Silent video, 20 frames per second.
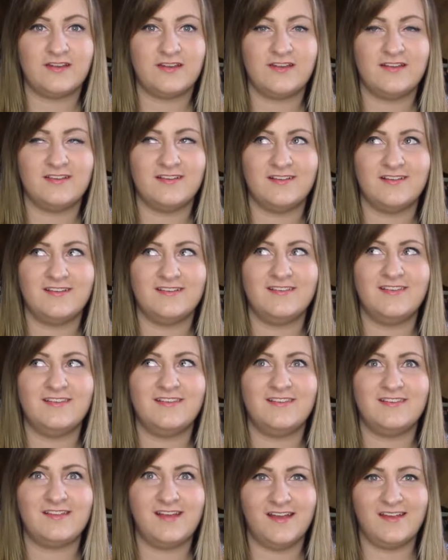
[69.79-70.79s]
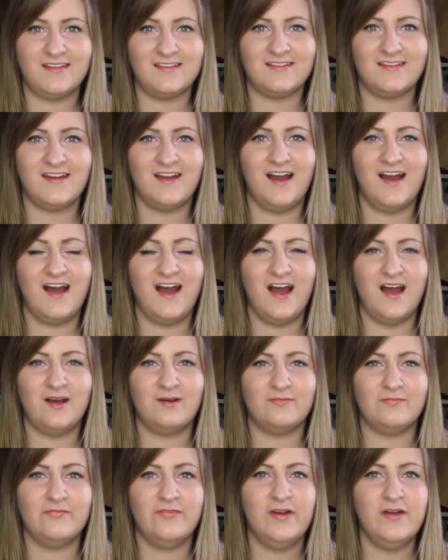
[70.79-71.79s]
It's insane.
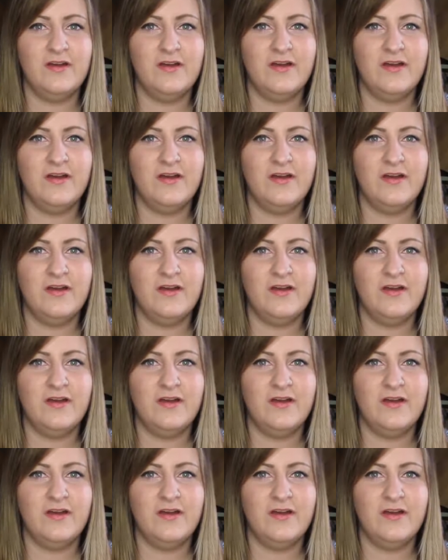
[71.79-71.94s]
Um,